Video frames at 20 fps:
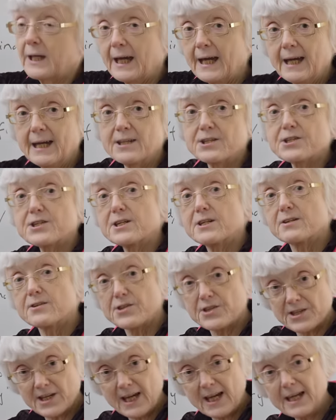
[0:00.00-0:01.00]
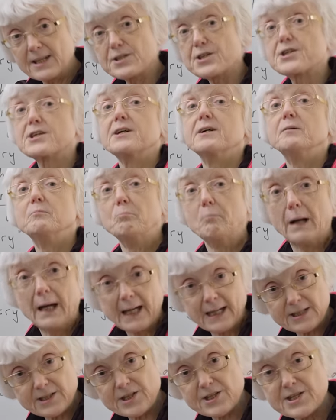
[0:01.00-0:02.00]
cat, sat,
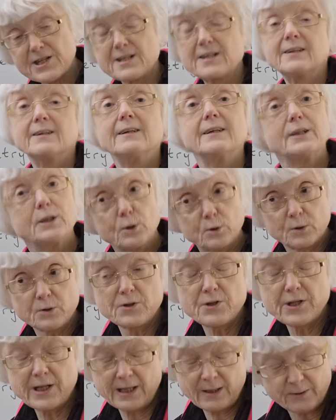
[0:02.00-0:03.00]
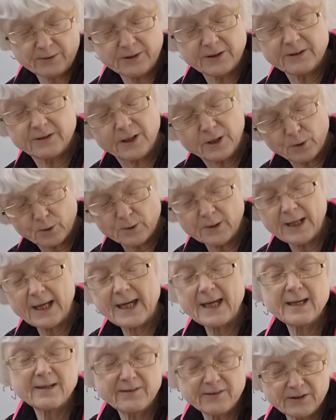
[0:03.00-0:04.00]
mat, you can tell that, you can
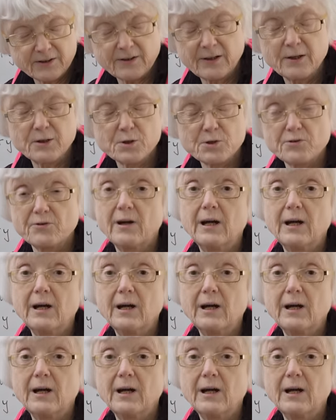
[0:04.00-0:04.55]
hear that those